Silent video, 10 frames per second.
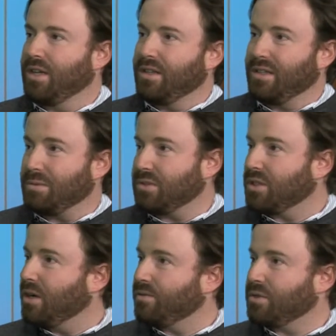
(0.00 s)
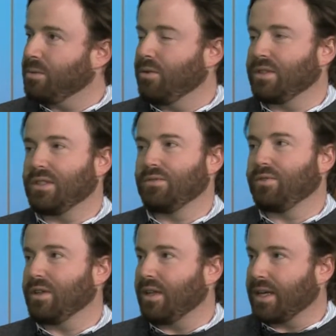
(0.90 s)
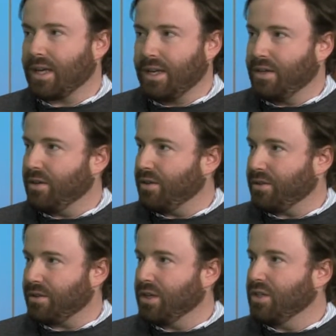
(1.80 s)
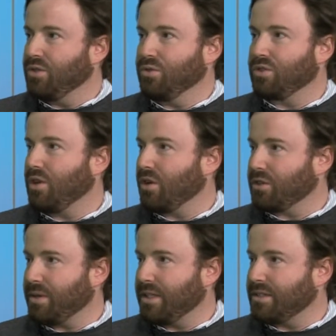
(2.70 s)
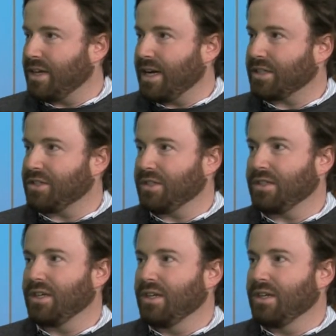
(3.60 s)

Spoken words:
this was comfortable, it didn't feel like any other used car transaction.